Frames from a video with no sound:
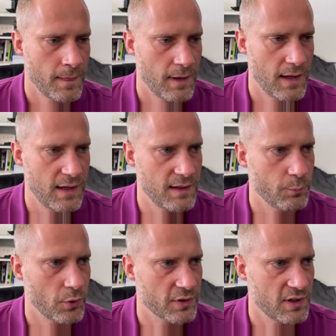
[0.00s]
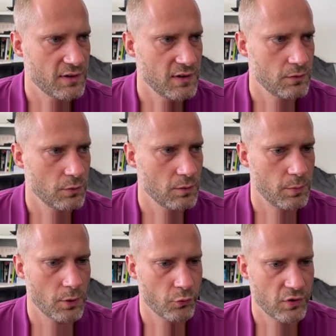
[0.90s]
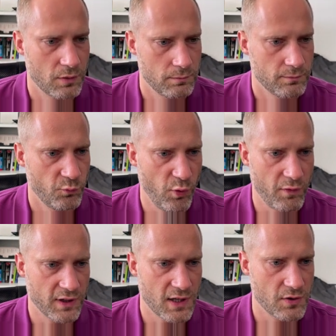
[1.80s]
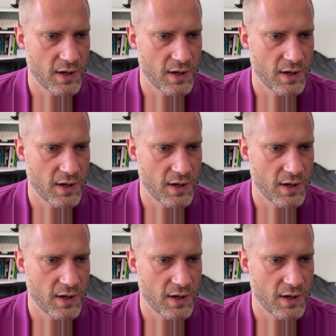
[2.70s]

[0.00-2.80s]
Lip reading: and import it into the browser, we will get the